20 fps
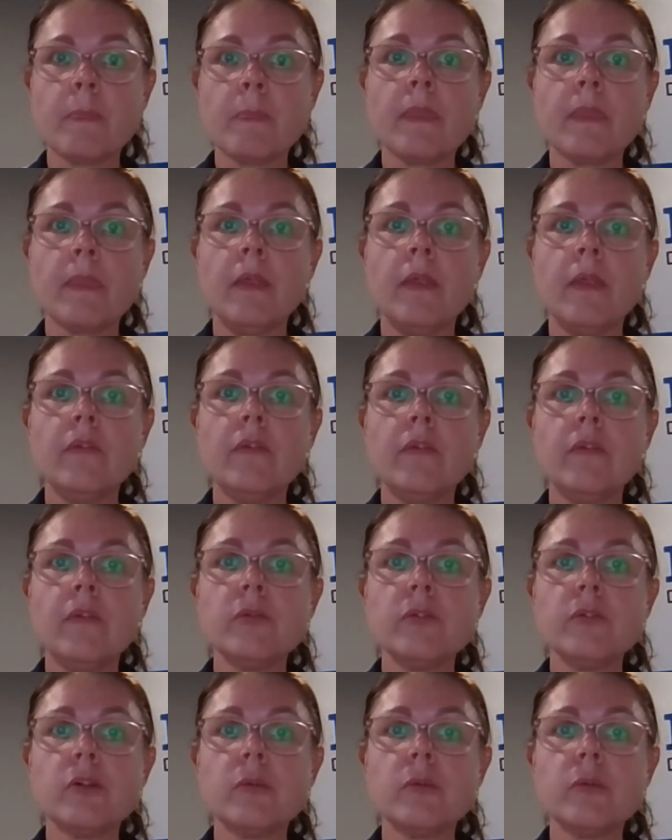This will
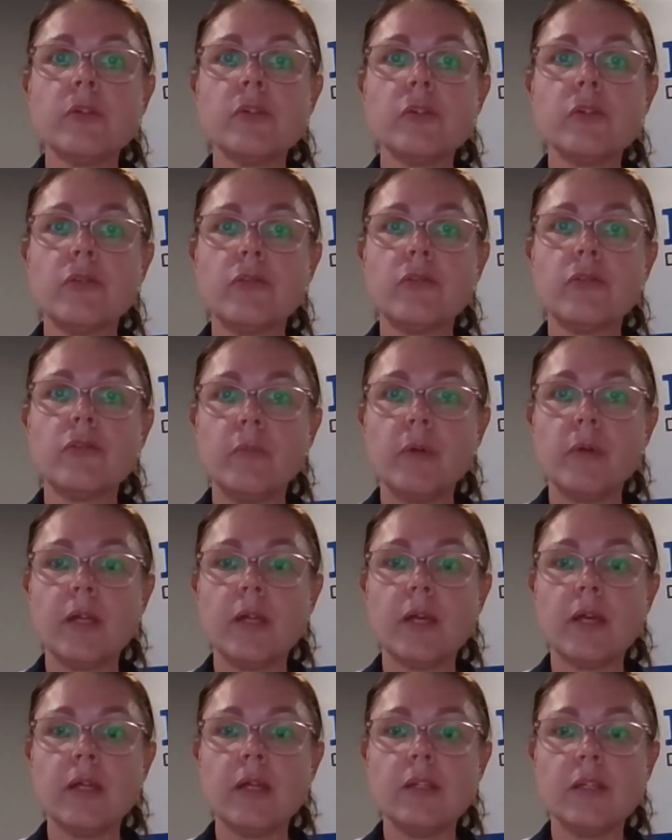stop the dog from
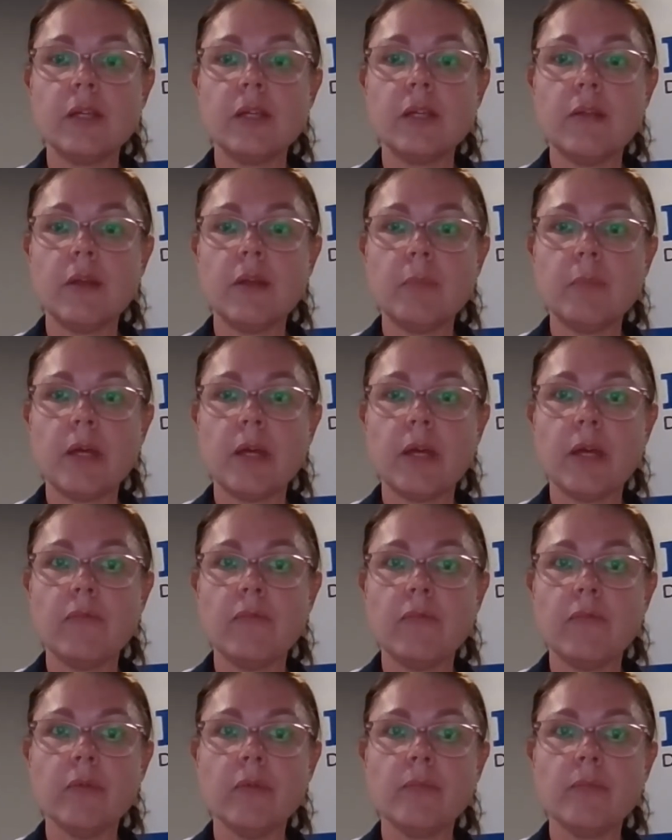re-engaging in that behaviour.